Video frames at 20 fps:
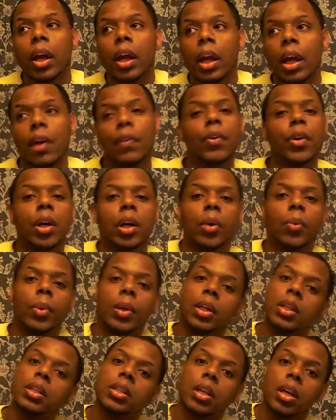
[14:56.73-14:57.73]
ever heard a
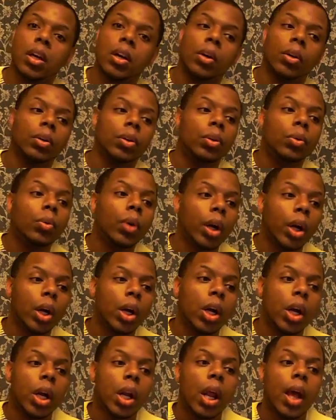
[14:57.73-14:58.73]
Whitney song, you
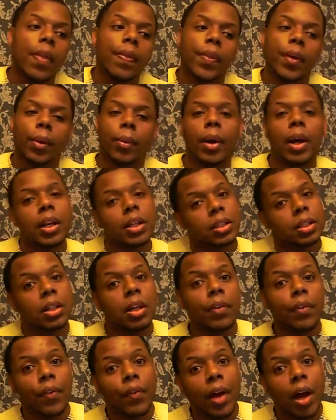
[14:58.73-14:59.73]
heard The Greatest
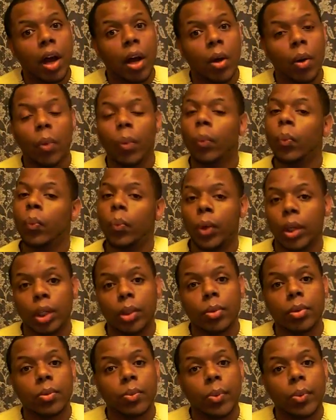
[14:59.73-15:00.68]
Love of All when you was